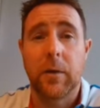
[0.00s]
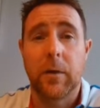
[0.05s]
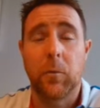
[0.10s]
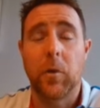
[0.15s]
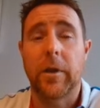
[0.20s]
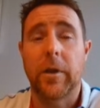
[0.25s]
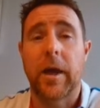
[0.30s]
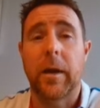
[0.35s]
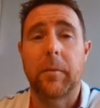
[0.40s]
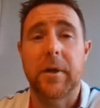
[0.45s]

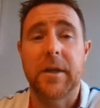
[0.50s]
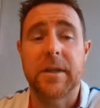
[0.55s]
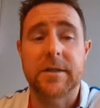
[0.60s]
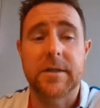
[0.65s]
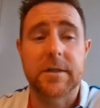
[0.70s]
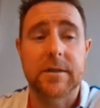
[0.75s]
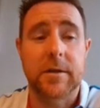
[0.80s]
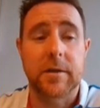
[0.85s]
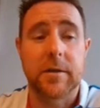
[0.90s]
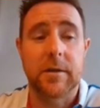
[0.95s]
what that means
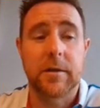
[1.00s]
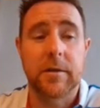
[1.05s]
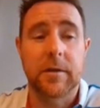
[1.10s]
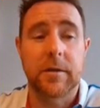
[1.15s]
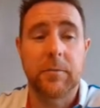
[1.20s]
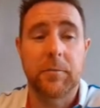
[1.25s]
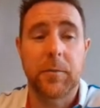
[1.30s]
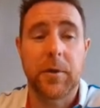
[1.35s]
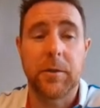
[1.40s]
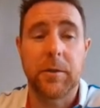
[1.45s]
is that
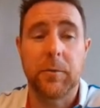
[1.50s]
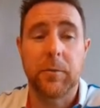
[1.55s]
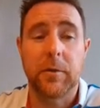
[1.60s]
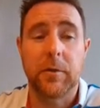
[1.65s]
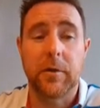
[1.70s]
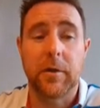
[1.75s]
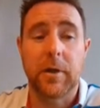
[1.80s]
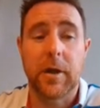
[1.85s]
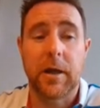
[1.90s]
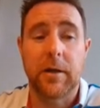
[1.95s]

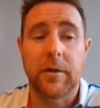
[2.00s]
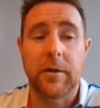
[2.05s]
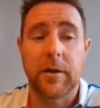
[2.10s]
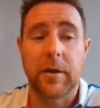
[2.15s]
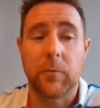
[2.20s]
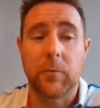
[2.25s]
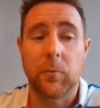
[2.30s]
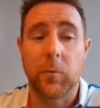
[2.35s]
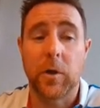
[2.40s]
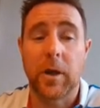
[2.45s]
people
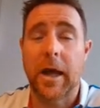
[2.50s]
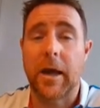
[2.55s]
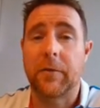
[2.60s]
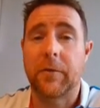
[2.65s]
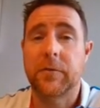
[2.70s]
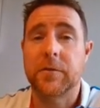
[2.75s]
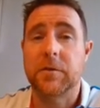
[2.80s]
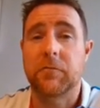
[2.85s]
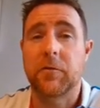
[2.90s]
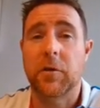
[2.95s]
will
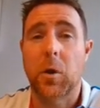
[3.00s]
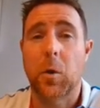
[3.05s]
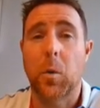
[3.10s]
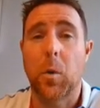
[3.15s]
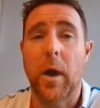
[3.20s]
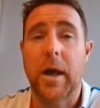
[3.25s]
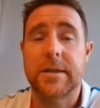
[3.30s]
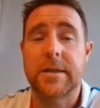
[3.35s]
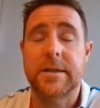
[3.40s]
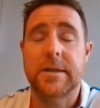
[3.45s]
have to
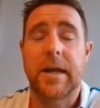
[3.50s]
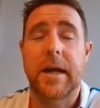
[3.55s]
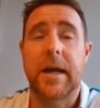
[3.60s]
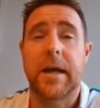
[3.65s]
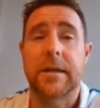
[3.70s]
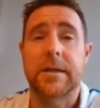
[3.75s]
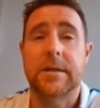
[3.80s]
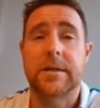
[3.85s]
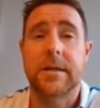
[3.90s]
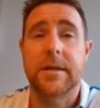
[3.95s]
request
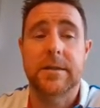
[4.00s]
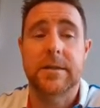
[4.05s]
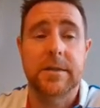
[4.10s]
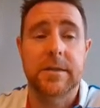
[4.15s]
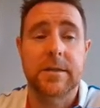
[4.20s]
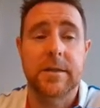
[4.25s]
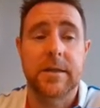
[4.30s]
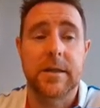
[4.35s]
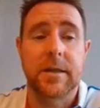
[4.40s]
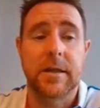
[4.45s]
access to
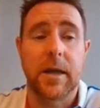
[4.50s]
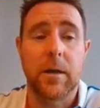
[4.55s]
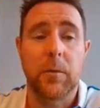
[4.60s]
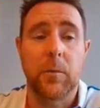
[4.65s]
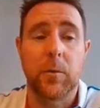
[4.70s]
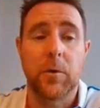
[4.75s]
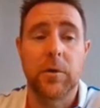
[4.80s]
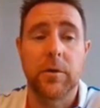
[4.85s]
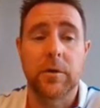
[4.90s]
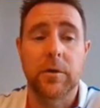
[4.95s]
see their
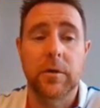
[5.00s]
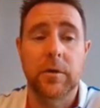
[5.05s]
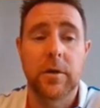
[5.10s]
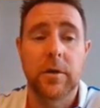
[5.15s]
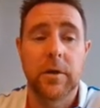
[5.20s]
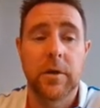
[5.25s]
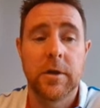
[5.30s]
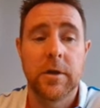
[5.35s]
work.